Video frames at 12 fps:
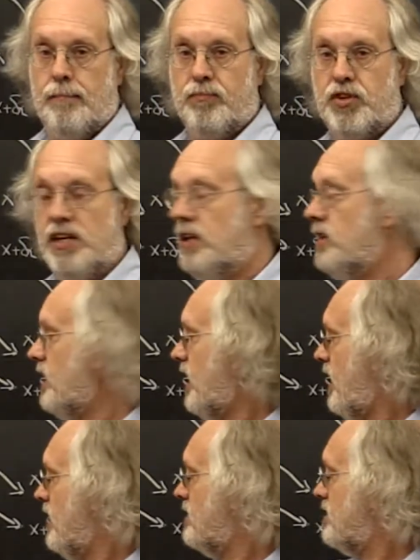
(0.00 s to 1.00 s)
to
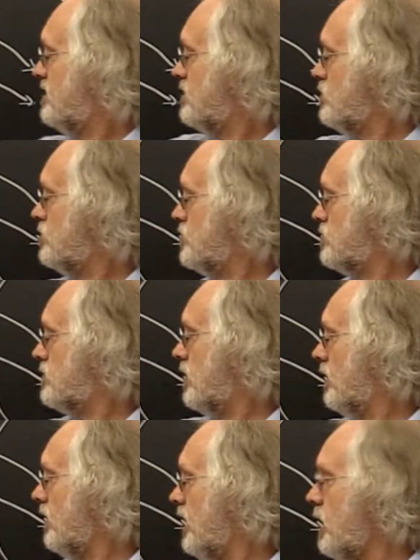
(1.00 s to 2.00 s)
indicate that this is just a
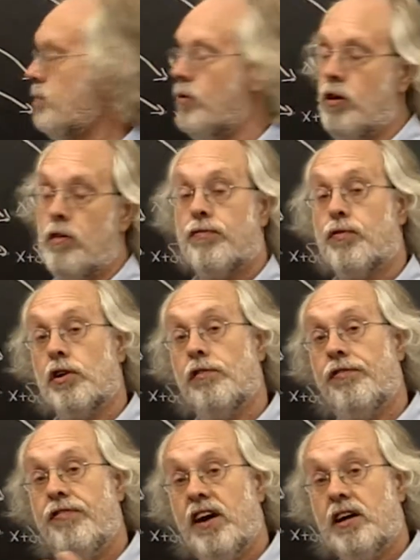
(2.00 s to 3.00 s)
label for the
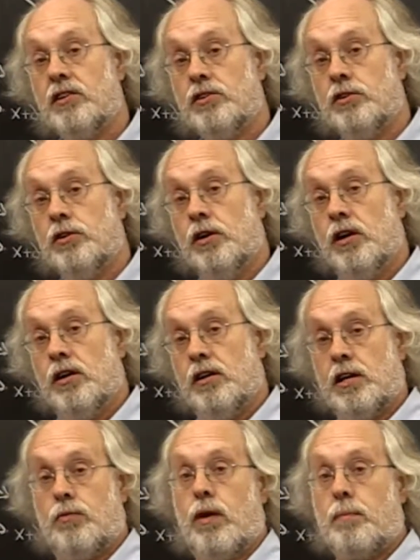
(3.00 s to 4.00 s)
vector
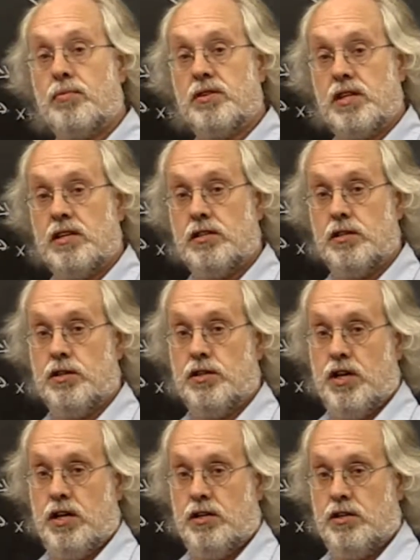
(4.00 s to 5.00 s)
that represents the
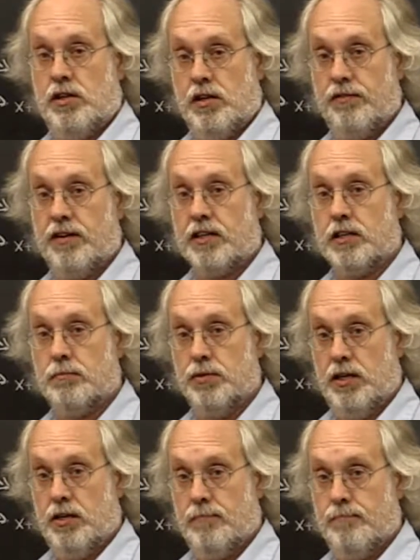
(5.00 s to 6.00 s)
change in the vector
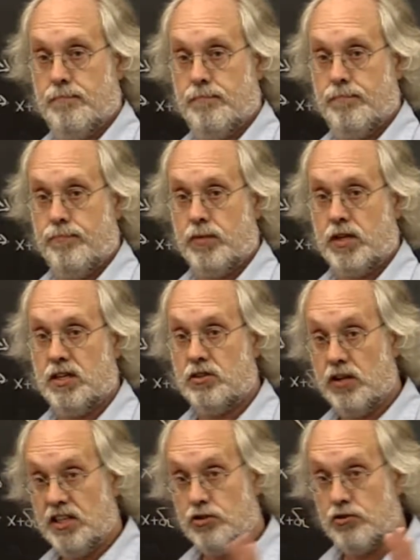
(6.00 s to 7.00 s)
b.
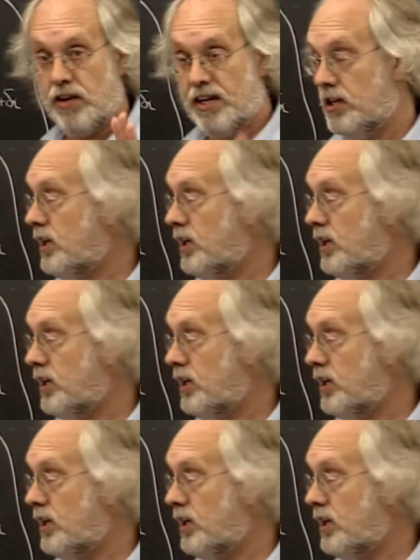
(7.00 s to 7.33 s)
So let's try to